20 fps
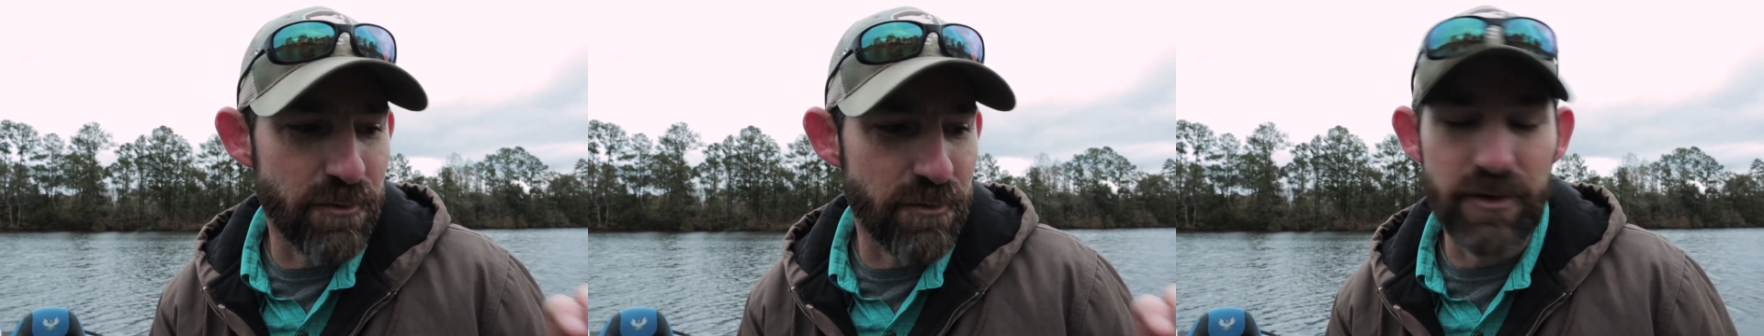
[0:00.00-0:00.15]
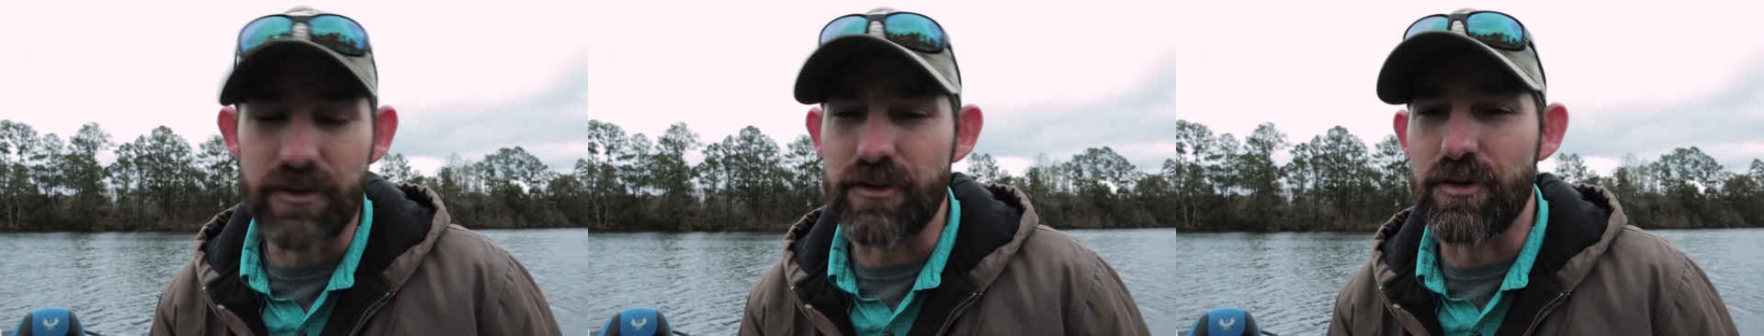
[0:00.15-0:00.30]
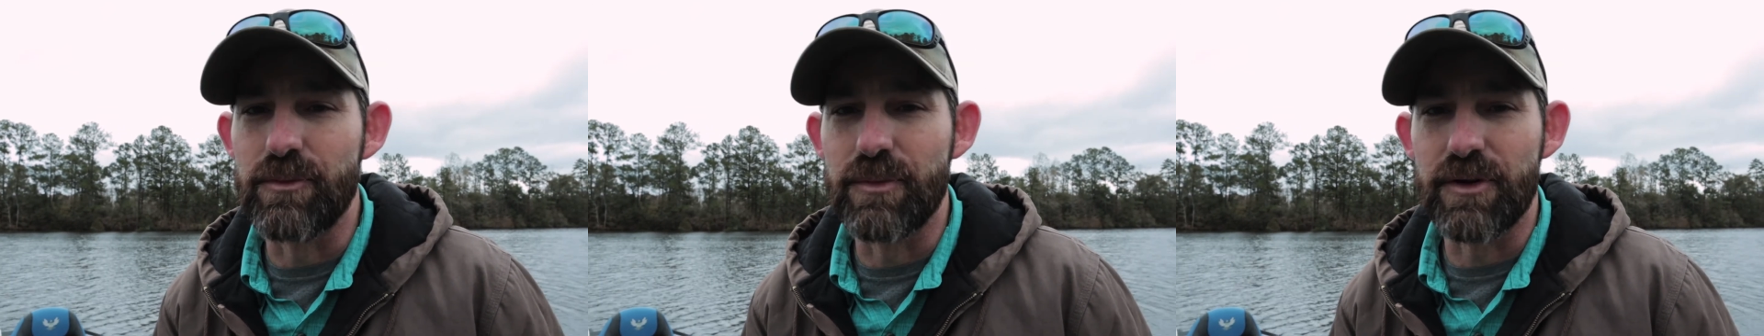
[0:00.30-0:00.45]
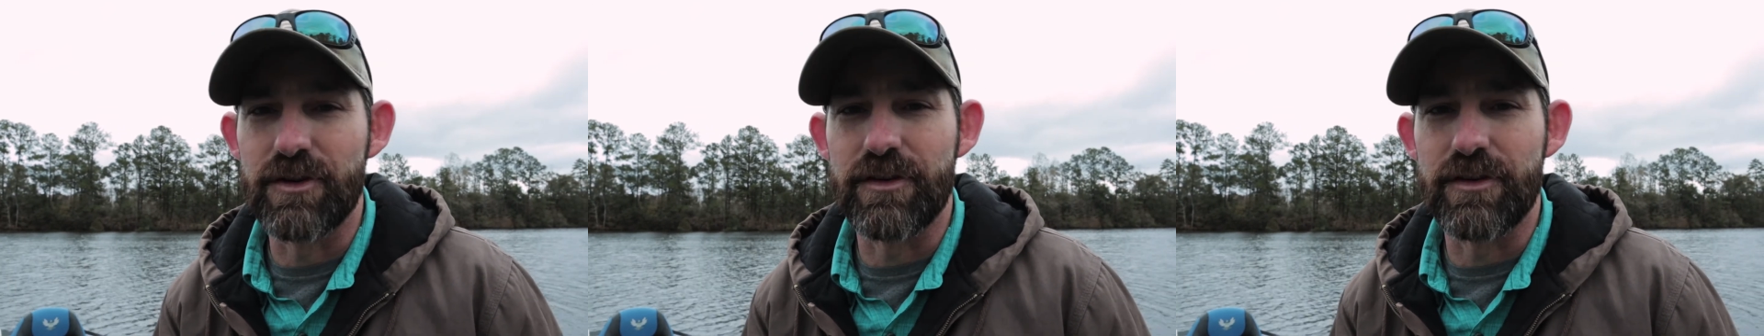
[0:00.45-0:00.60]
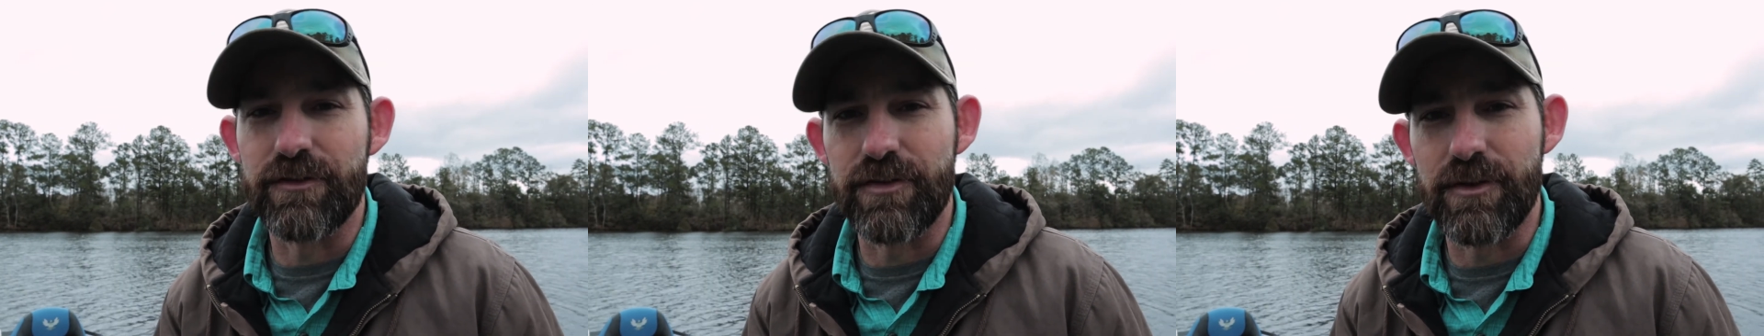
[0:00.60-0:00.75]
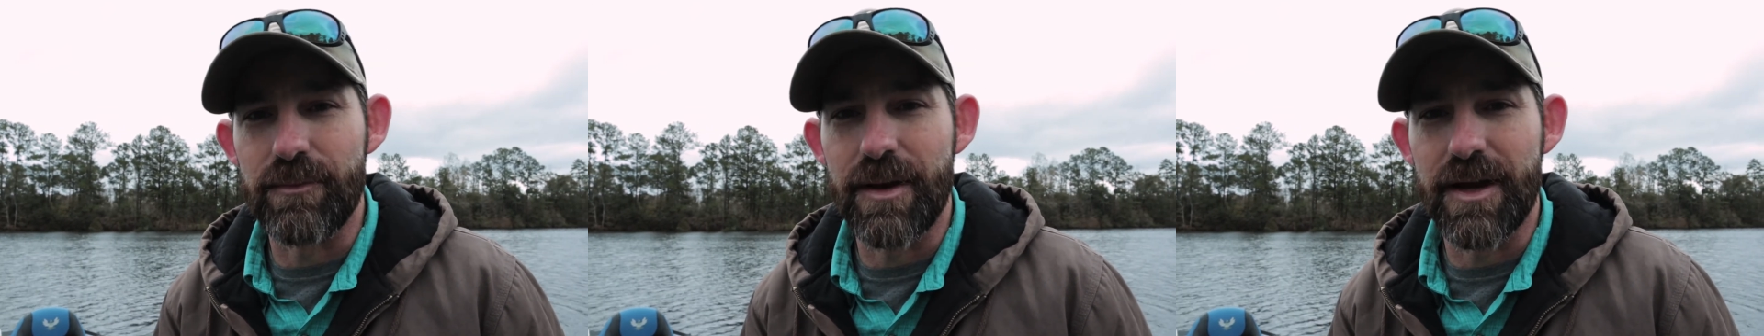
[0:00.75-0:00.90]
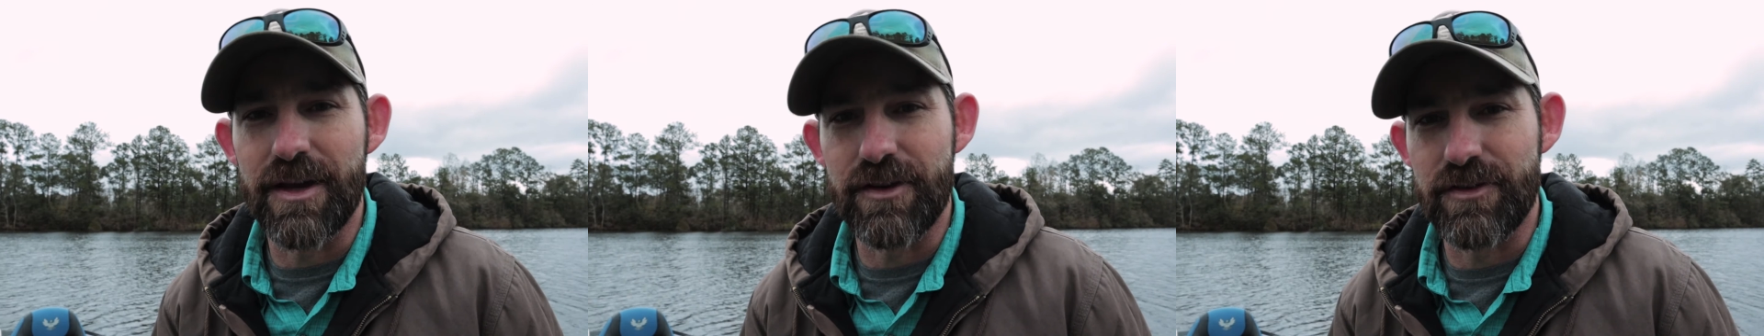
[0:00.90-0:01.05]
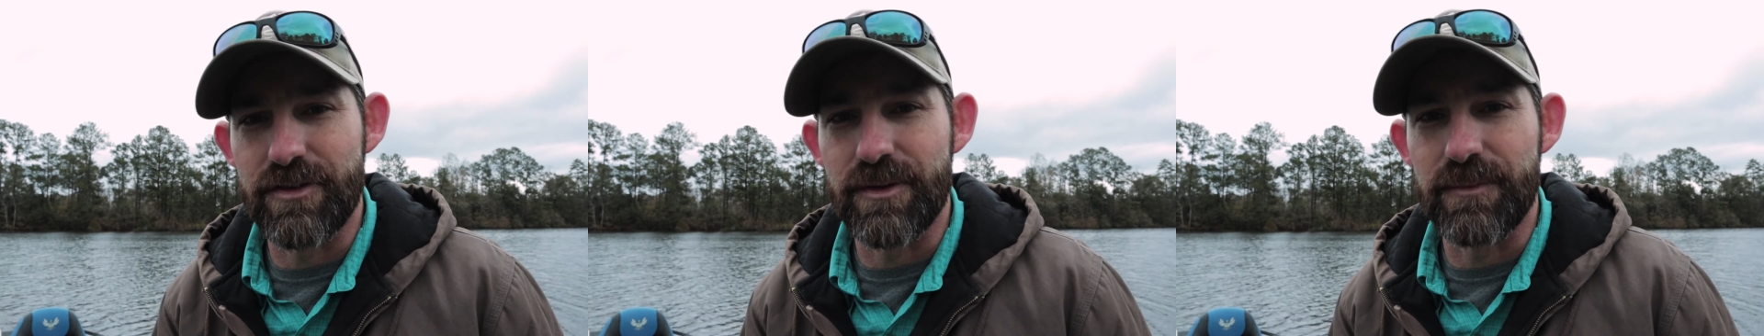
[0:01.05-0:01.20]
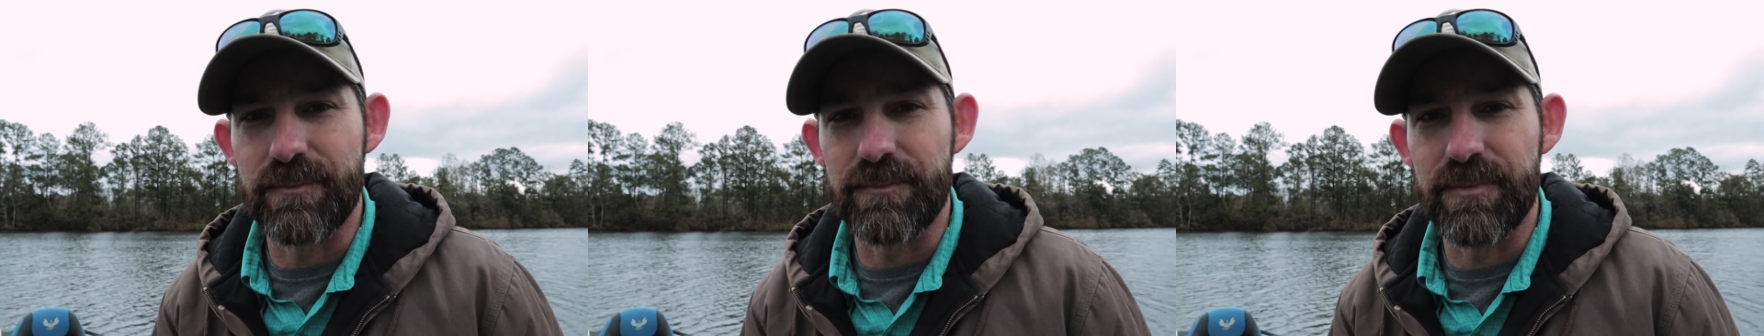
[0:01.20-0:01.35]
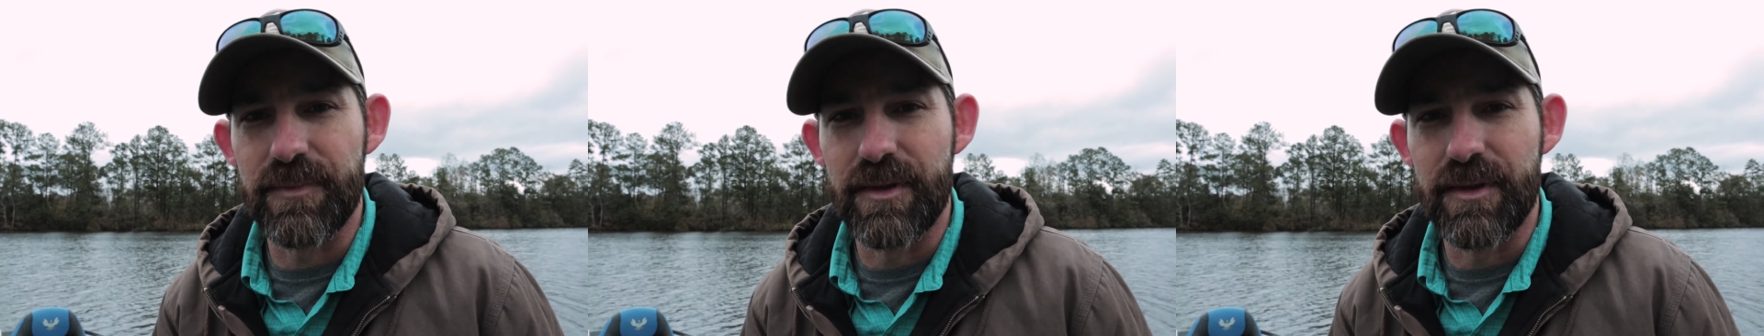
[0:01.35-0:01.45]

with too much information.